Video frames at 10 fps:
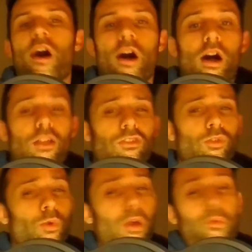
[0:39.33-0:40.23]

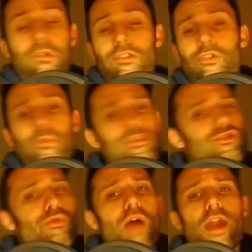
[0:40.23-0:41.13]
So what do we do? We
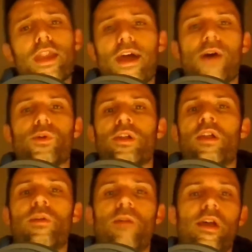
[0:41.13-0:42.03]
just ride it out,
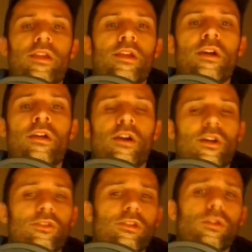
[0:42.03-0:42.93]
right?
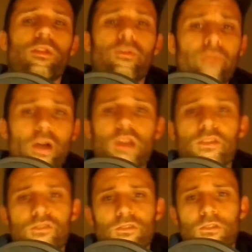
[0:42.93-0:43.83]
Until the
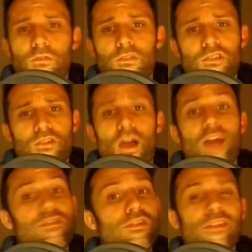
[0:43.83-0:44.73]
Fed
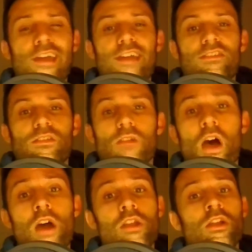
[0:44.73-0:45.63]
decides it's
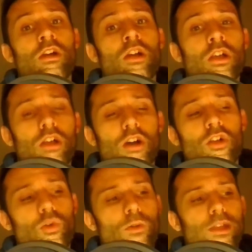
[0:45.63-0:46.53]
not
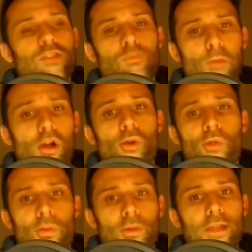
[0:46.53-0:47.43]
going to raise
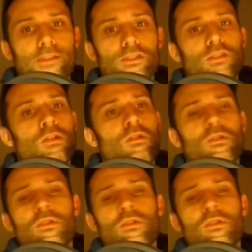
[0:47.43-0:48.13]
borrowing rates,